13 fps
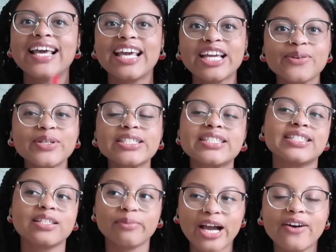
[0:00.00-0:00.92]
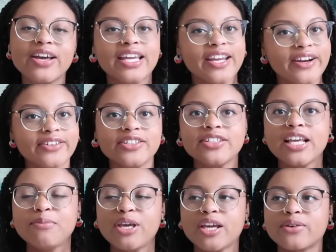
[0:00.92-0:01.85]
Icarus is about a character
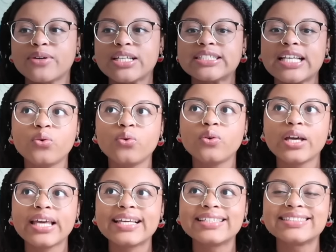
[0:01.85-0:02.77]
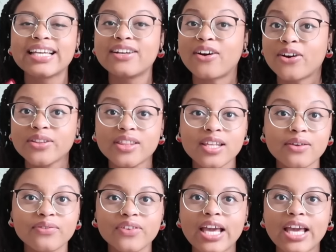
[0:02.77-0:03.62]
named Icarus who is an art thief